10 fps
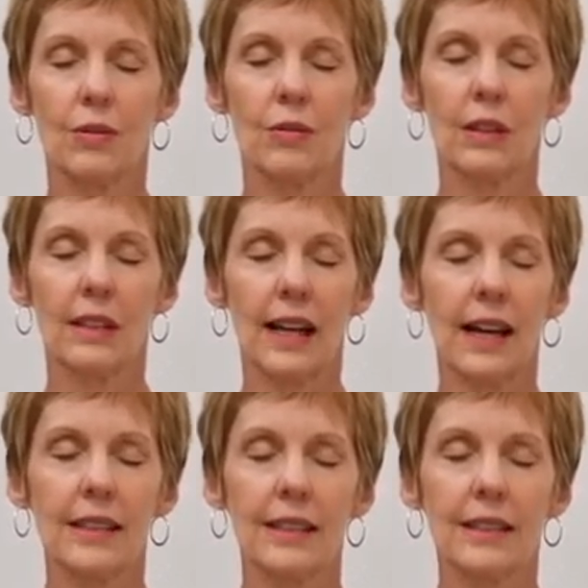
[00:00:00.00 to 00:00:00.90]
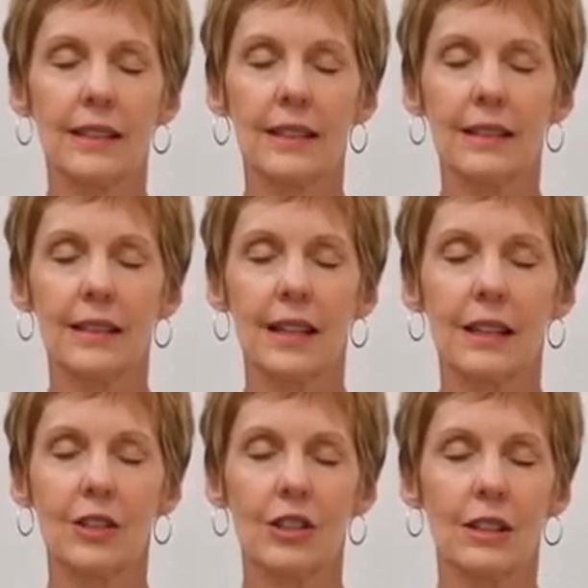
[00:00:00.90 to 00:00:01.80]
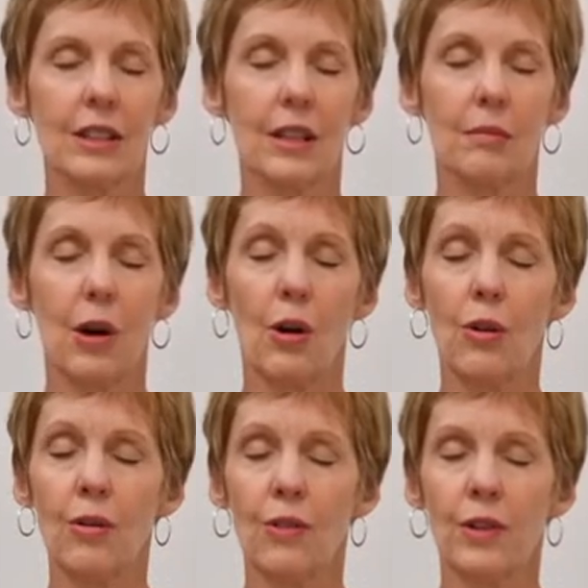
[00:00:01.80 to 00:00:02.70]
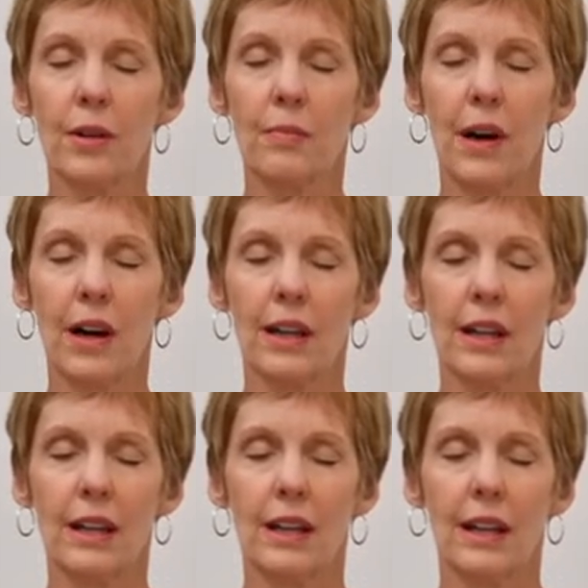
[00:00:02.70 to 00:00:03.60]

relaxing sensation come over the body